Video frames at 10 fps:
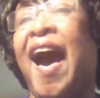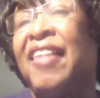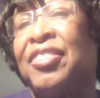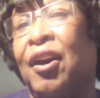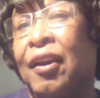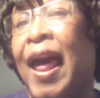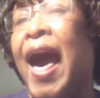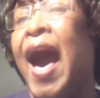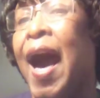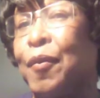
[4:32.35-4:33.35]
I thought
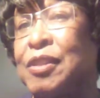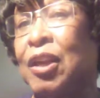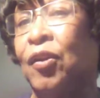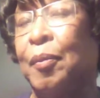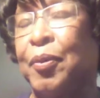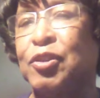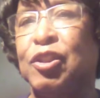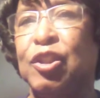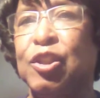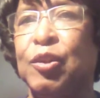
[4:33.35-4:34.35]
I was the only
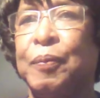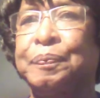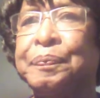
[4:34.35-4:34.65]
person to do.